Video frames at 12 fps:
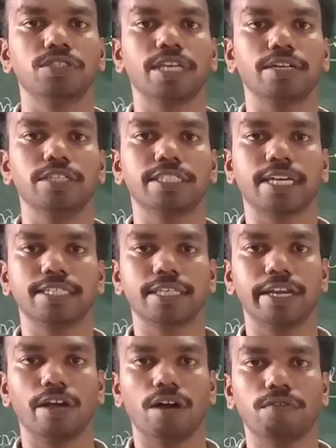You just
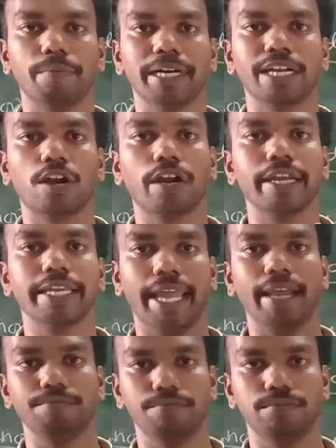consider alphabetical order
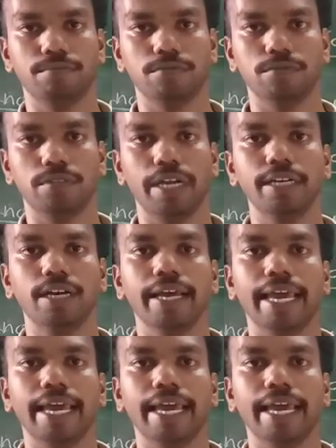A, right?